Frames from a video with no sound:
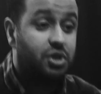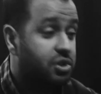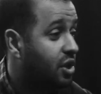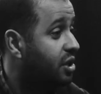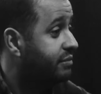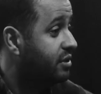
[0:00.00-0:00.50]
which
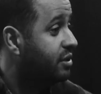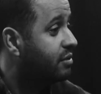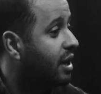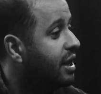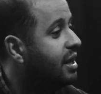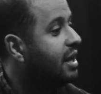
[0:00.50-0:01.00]
is all of
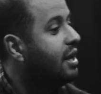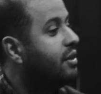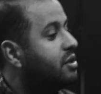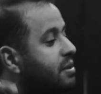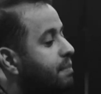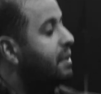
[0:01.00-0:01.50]
you, right?
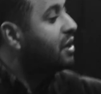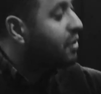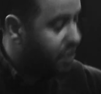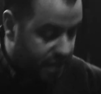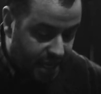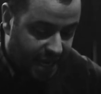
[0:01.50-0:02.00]
There's a
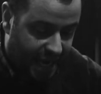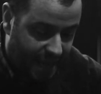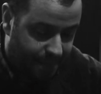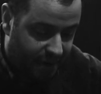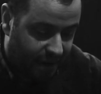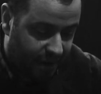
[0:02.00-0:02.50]
bigger thing
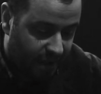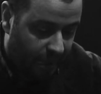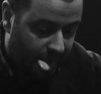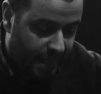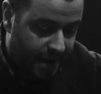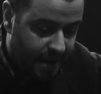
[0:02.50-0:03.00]
happening.
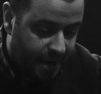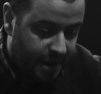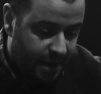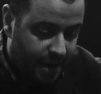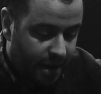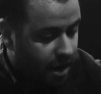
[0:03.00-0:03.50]

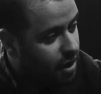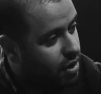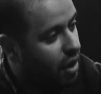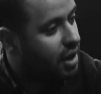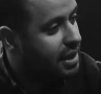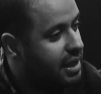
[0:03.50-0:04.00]

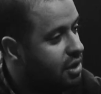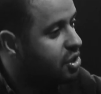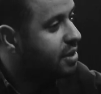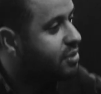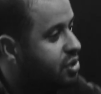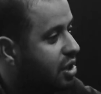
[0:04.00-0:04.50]
And our
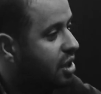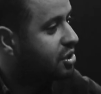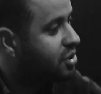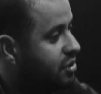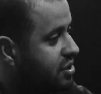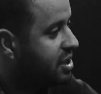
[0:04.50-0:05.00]
leadership
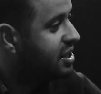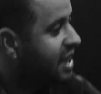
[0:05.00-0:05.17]
structure is